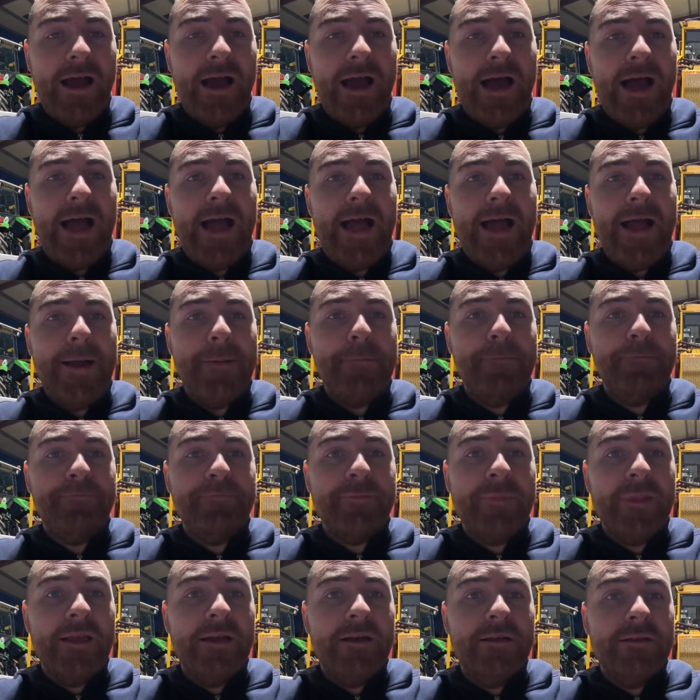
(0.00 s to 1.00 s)

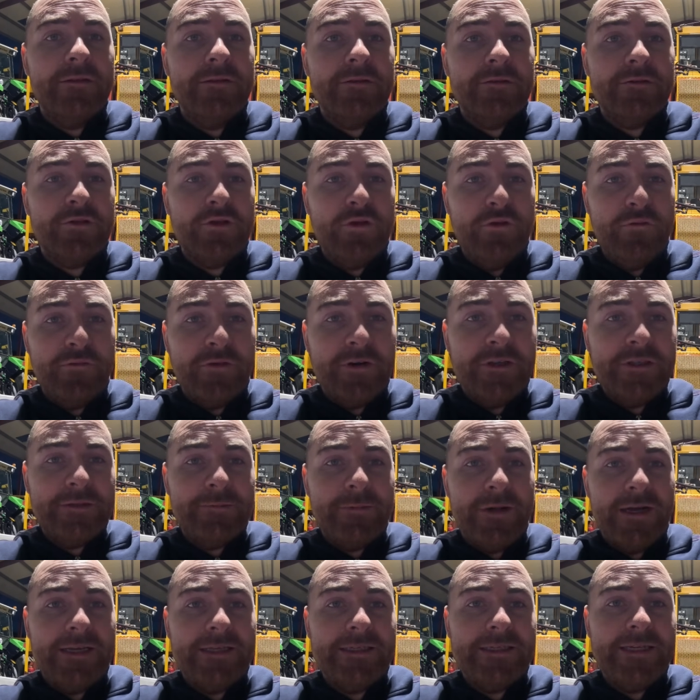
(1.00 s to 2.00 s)
There's two friends of
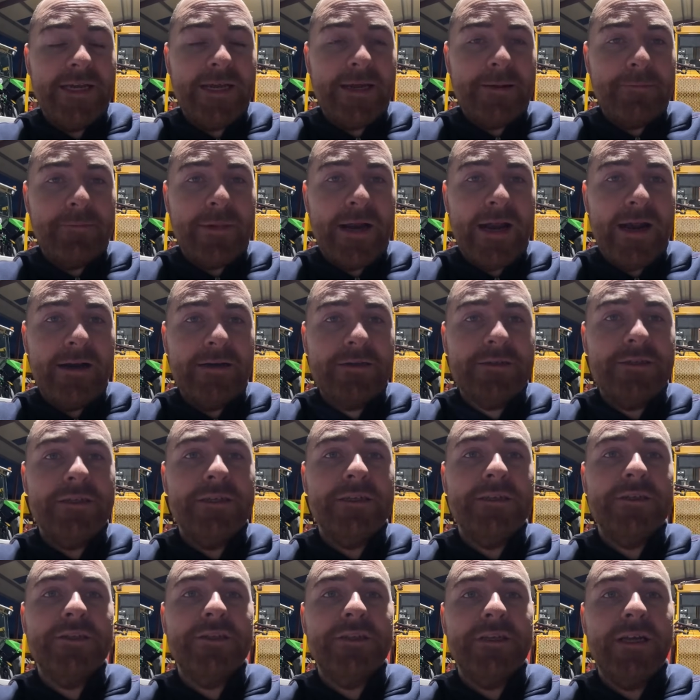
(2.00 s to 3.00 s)
mine taking part in
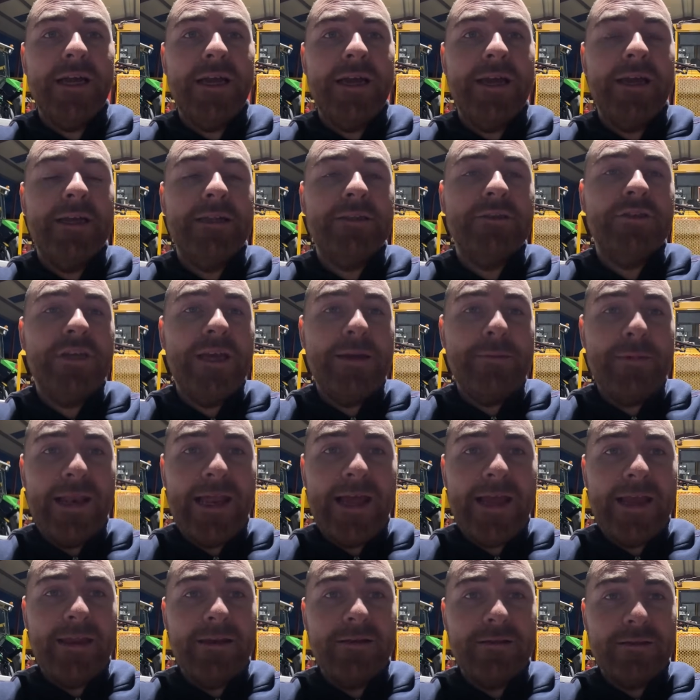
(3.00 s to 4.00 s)
it, Jamie
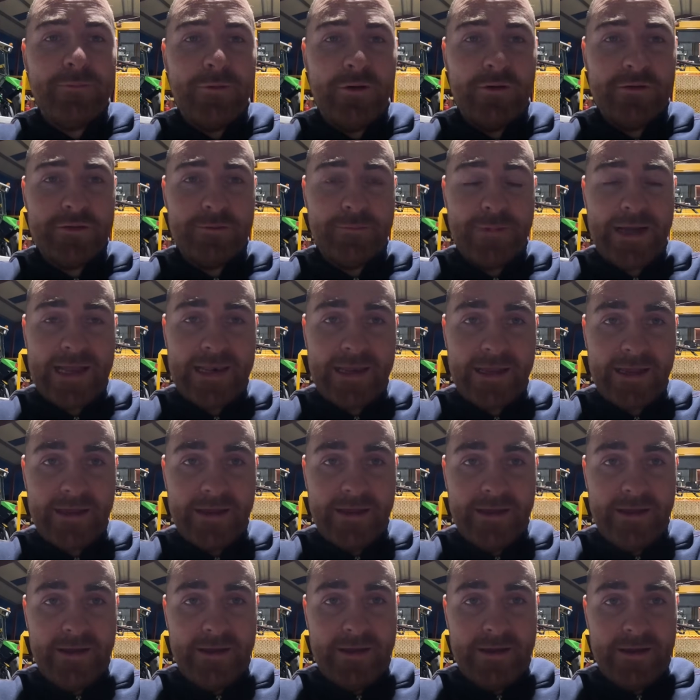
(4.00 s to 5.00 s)
Langan and Tomas O'Malley.
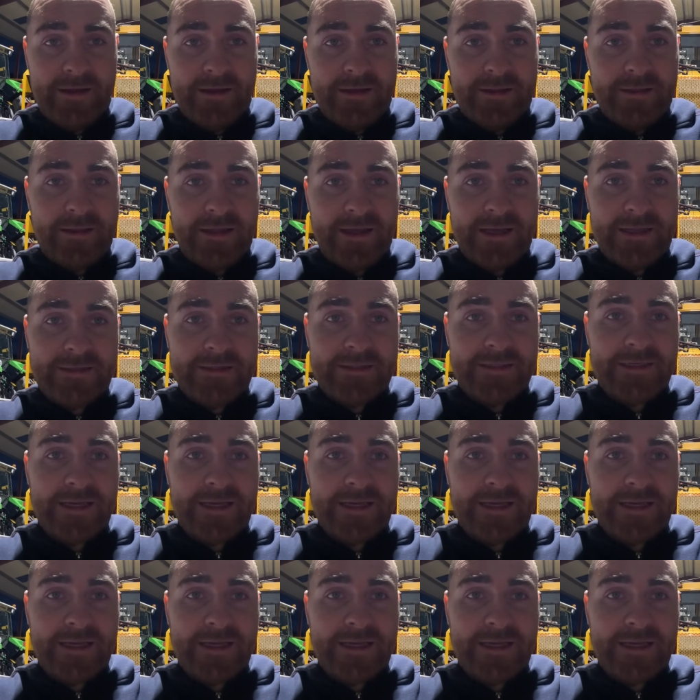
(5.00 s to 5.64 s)
It's